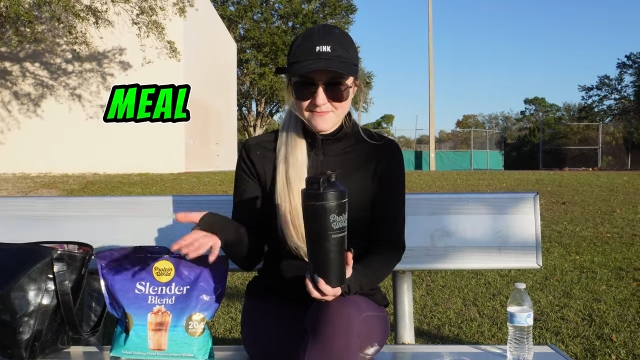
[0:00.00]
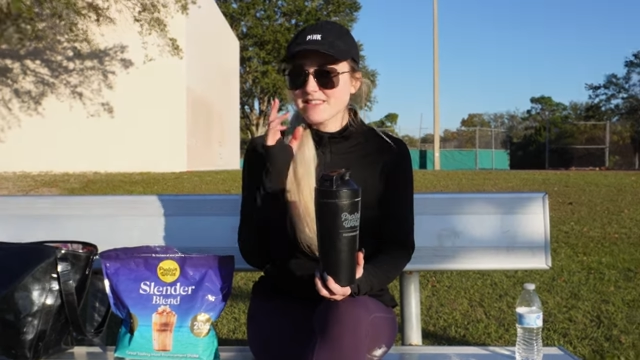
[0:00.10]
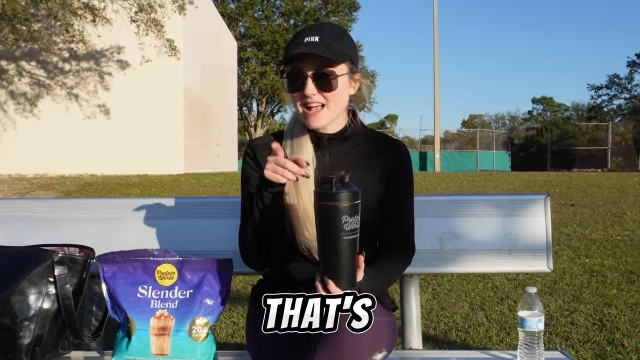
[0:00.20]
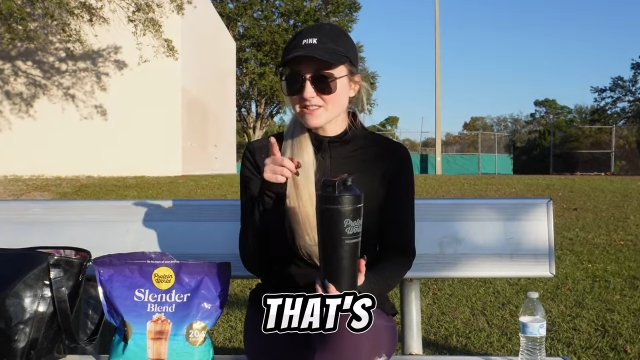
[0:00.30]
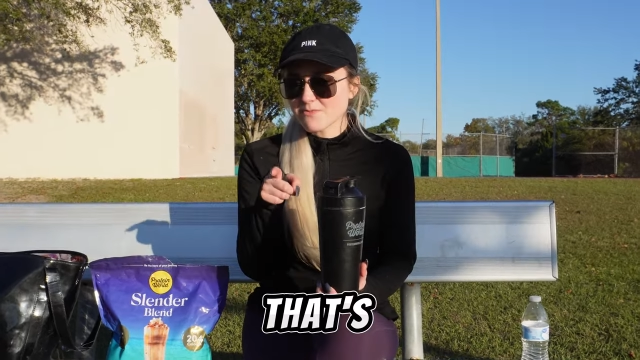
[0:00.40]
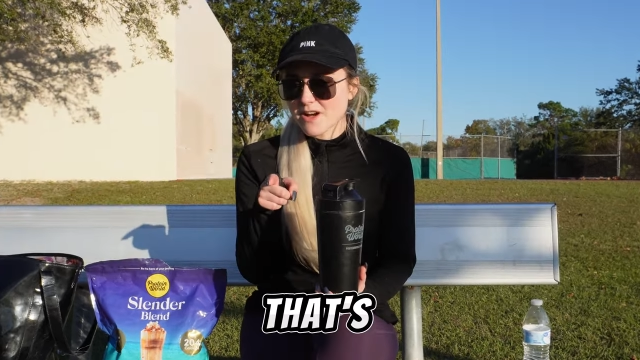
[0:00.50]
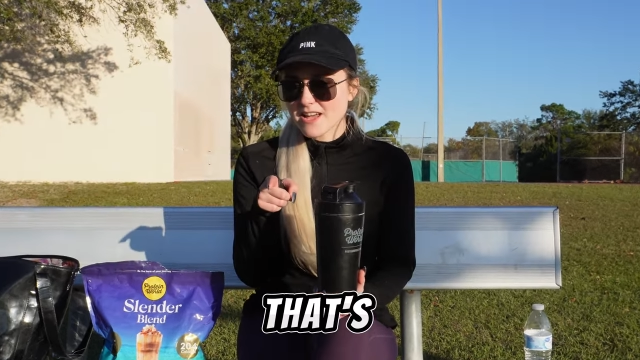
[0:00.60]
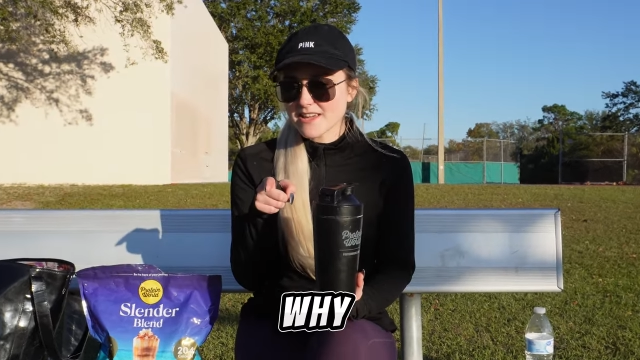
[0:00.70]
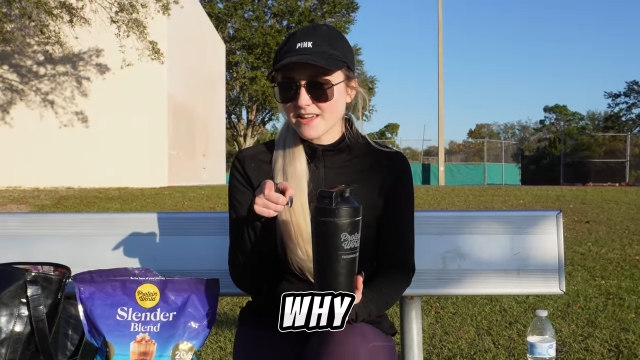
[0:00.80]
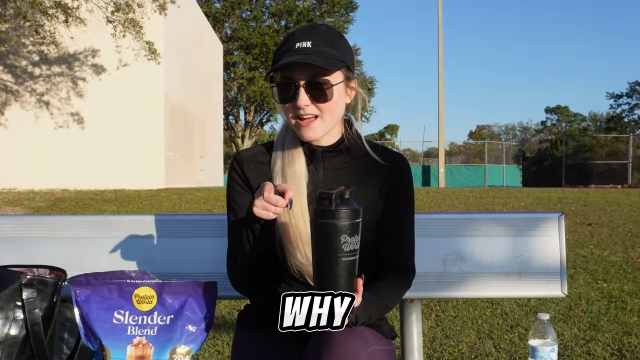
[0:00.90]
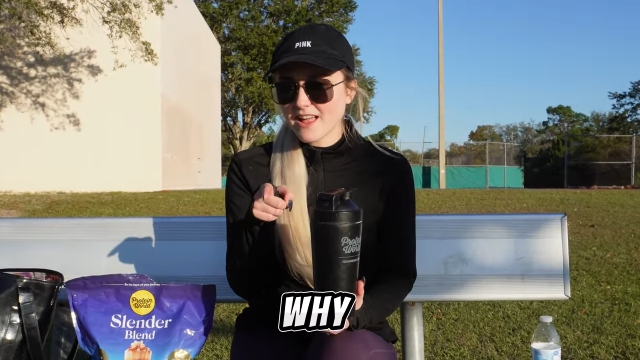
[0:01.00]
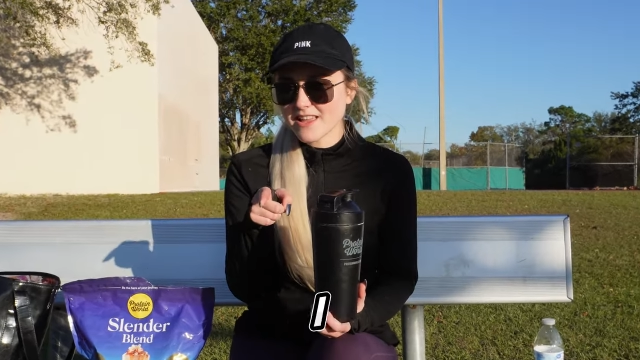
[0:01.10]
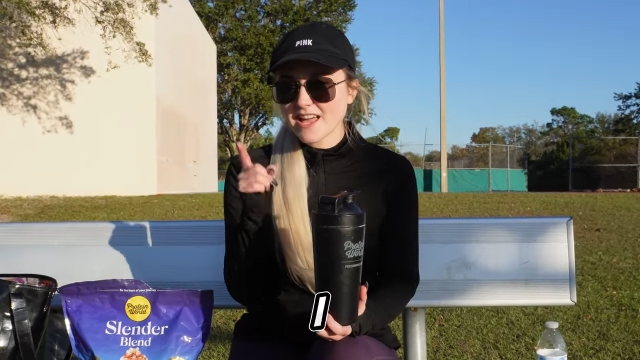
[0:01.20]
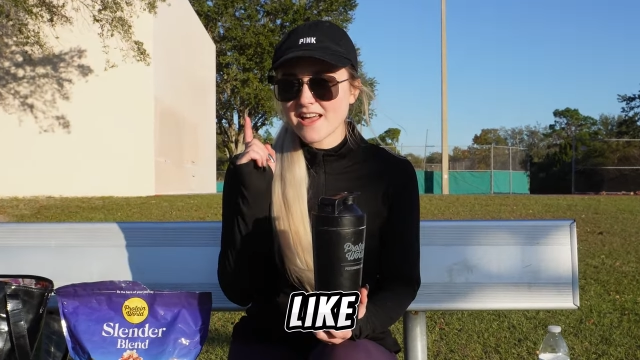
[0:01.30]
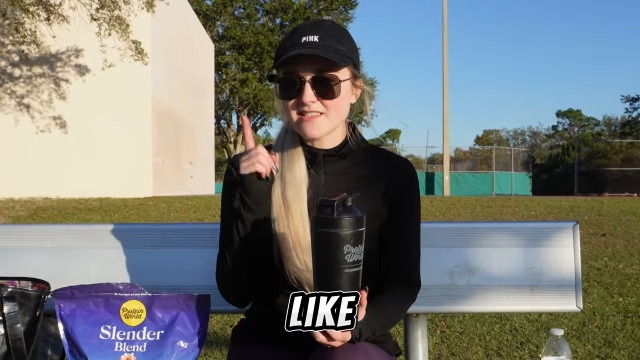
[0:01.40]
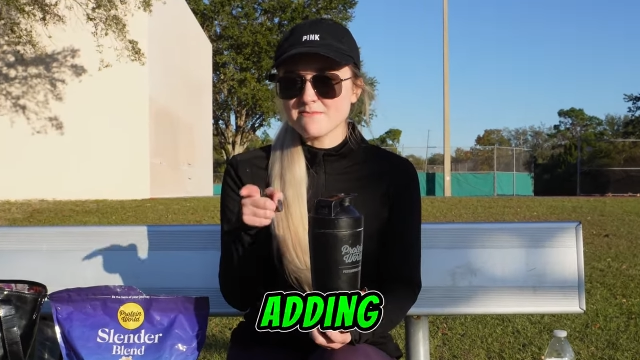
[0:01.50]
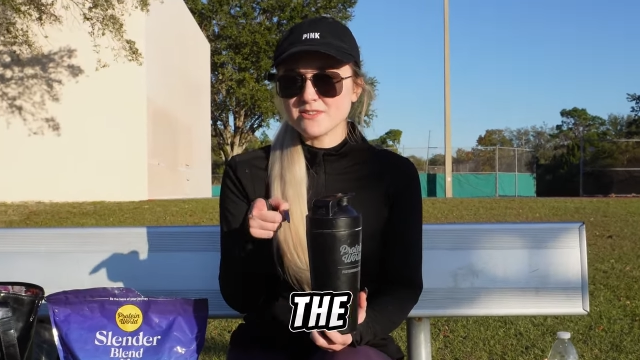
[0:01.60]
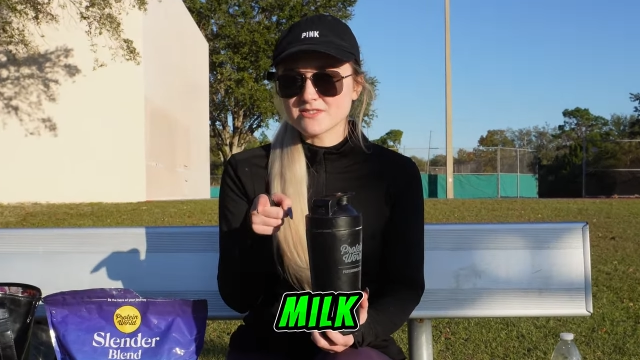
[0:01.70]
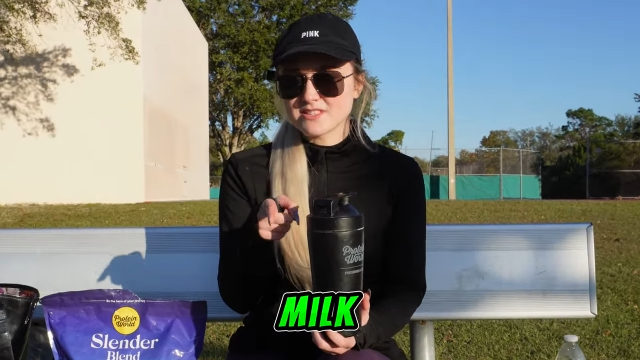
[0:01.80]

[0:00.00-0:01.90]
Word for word: That's why I like adding the milk